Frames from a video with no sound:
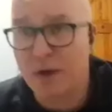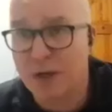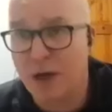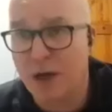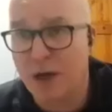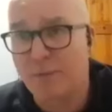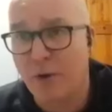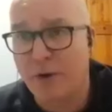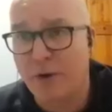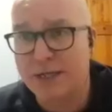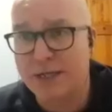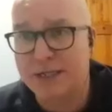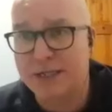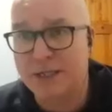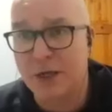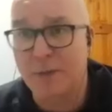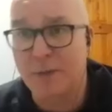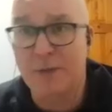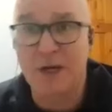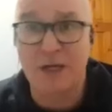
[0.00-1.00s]
Cathal Murray this
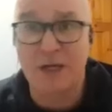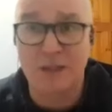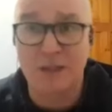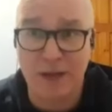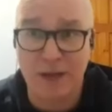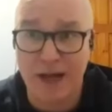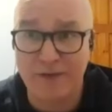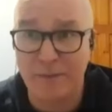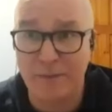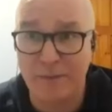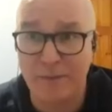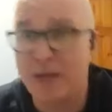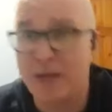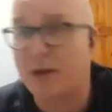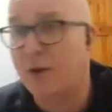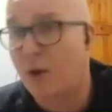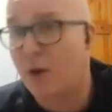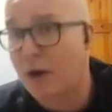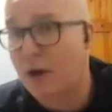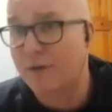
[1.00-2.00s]
year because we haven't been in an
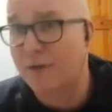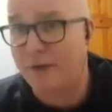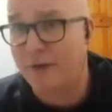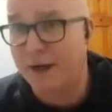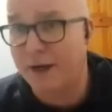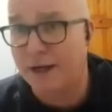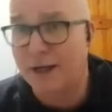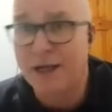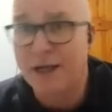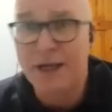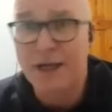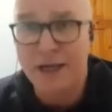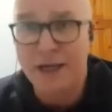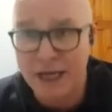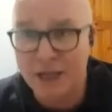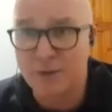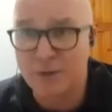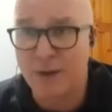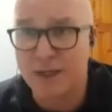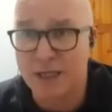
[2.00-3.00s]
Ireland final
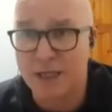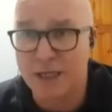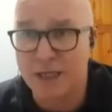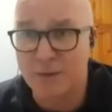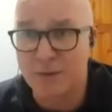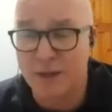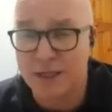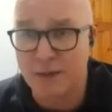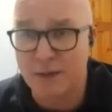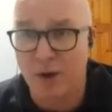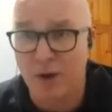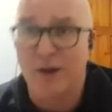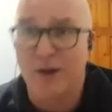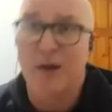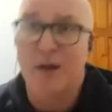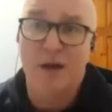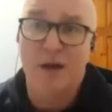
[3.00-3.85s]
in 2021.